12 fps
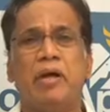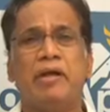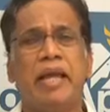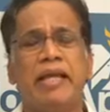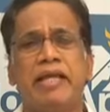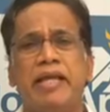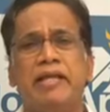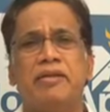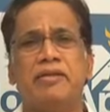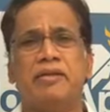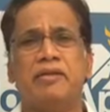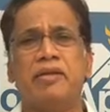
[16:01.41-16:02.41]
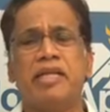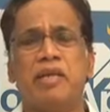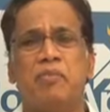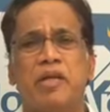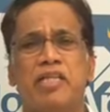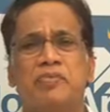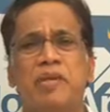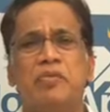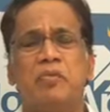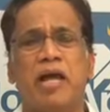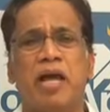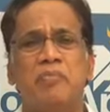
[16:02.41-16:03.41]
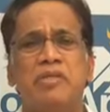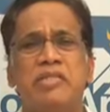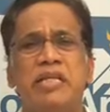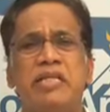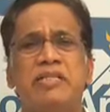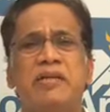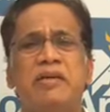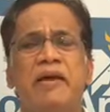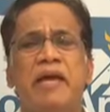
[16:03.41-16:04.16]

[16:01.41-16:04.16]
Like any other knee replacement, what happens is